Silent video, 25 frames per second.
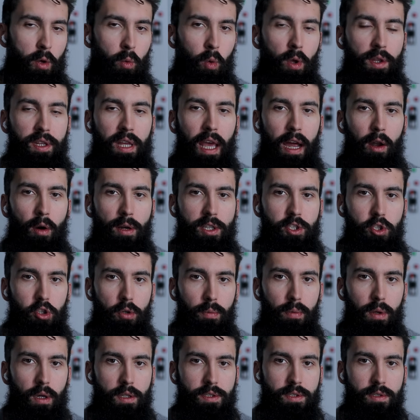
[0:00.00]
or in a one calorie
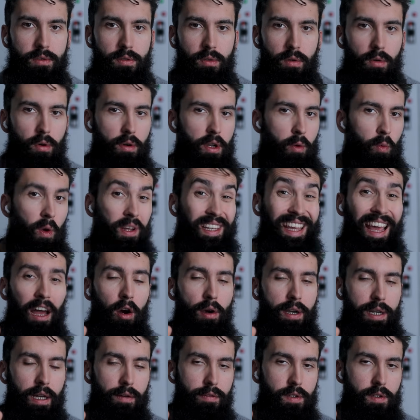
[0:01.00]
surplus, or in a one calorie